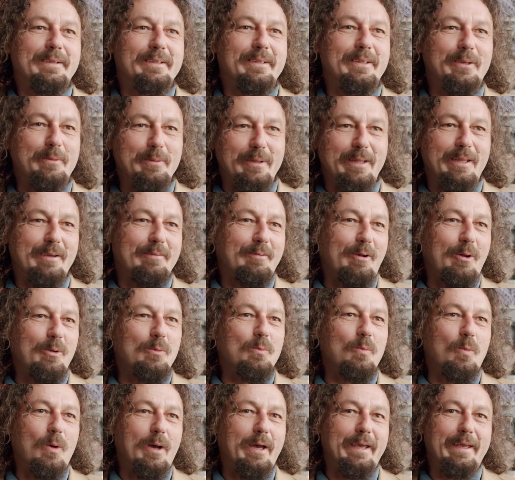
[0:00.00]
do it their
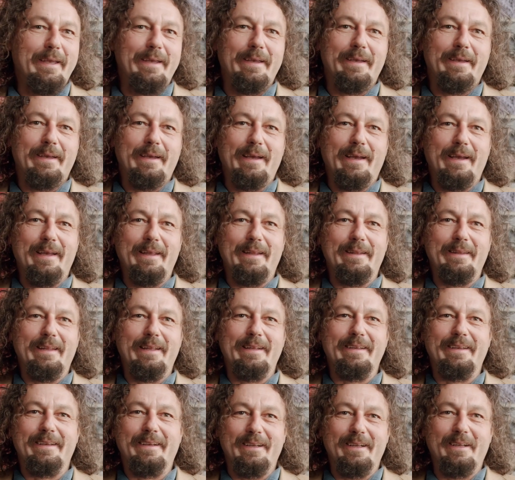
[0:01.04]
own way, and
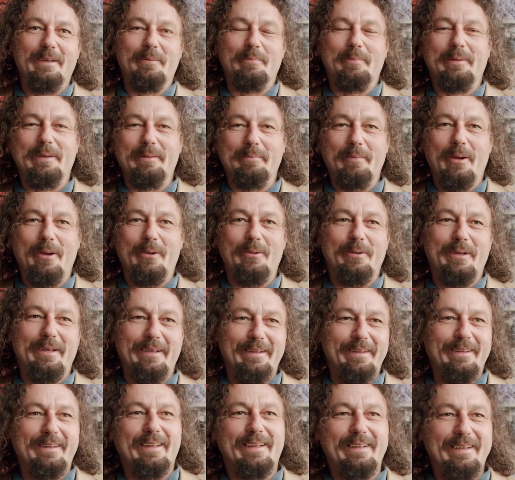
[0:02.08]
then you're going to be
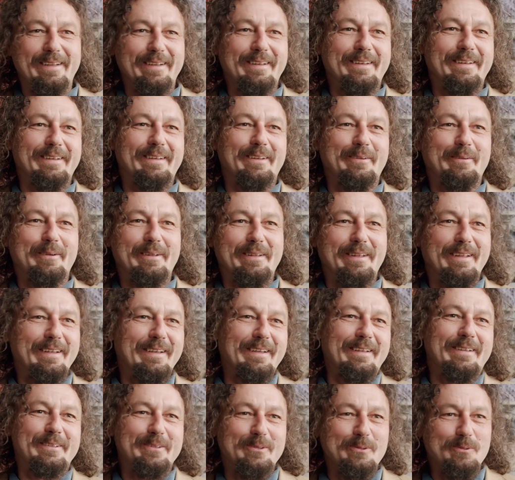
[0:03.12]
moaning that they didn't do it, they
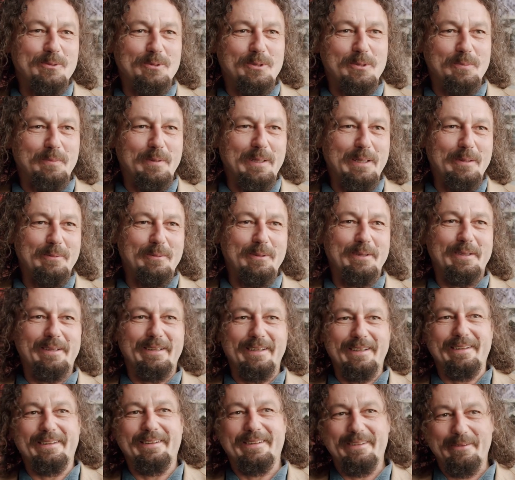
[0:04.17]
didn't talk to people, and
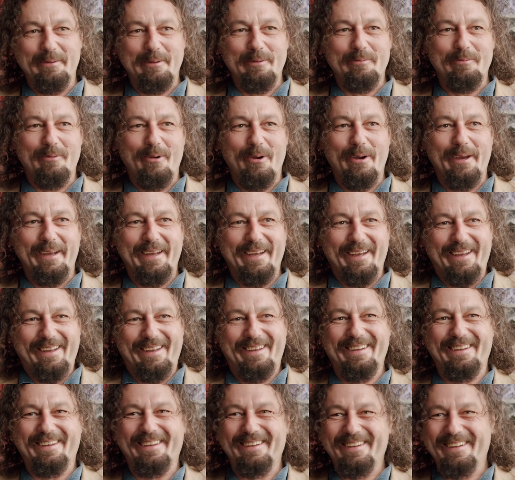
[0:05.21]
they didn't do it right.
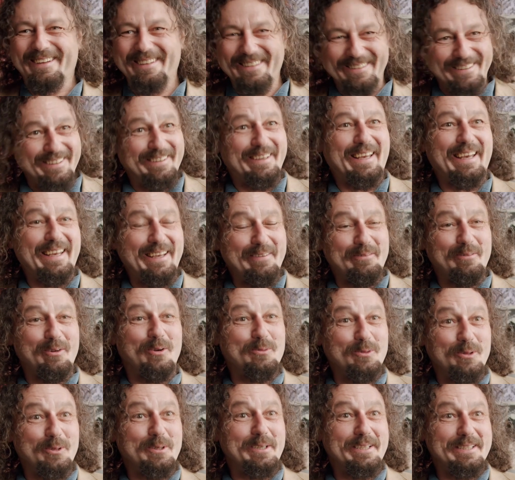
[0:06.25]
So get
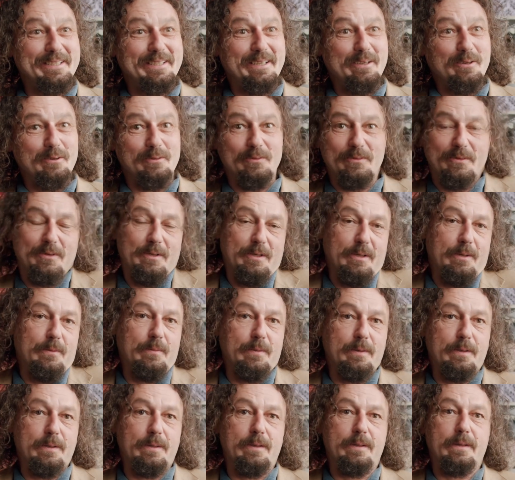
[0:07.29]
involved, do it yourself, you know.
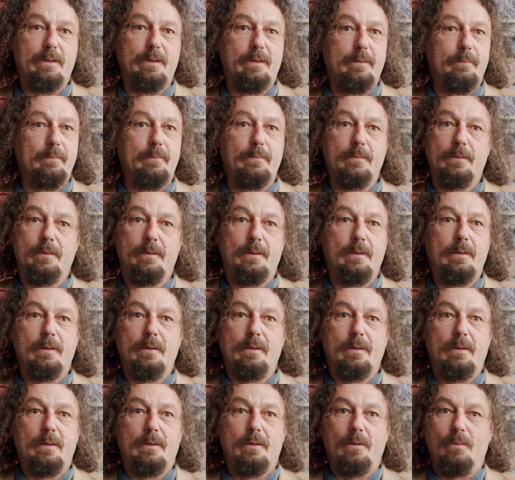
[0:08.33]
And
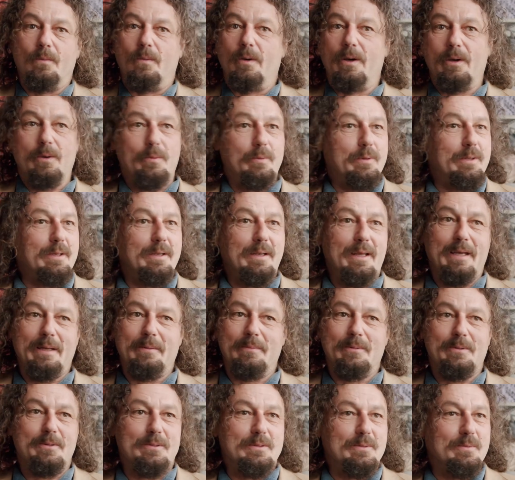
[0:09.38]
work with your
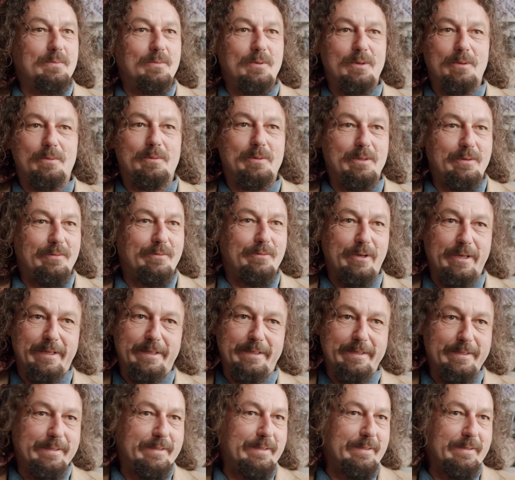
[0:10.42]
neighbours and work with your
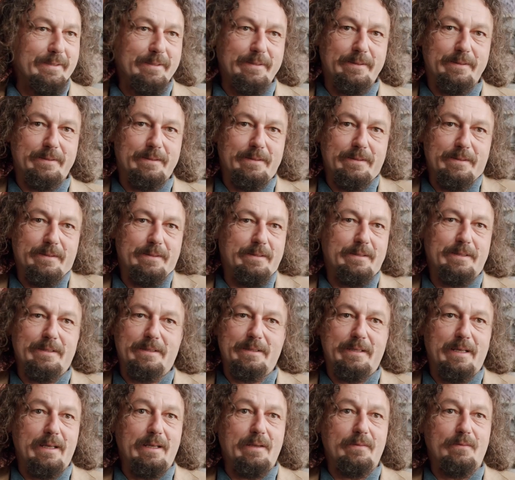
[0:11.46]
friends and
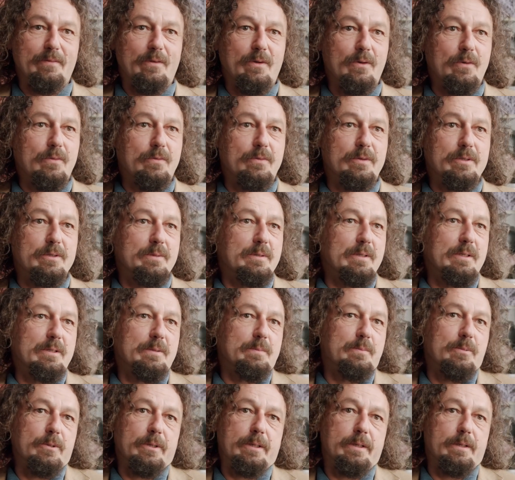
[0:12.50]
just get involved.
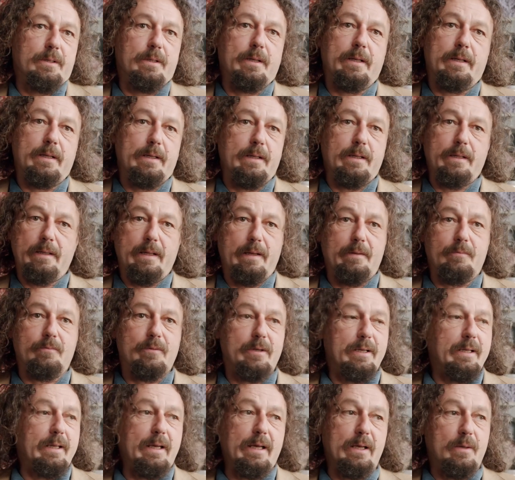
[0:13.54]
It's brilliant, and that
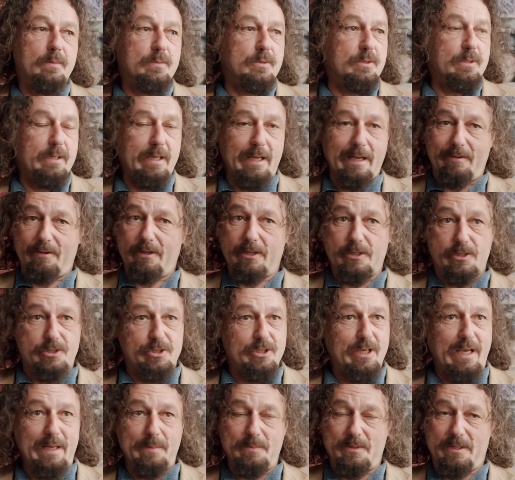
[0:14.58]
really helps an area. It
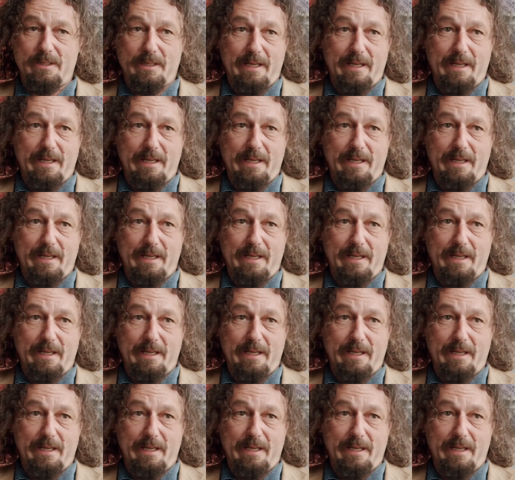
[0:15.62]
shapes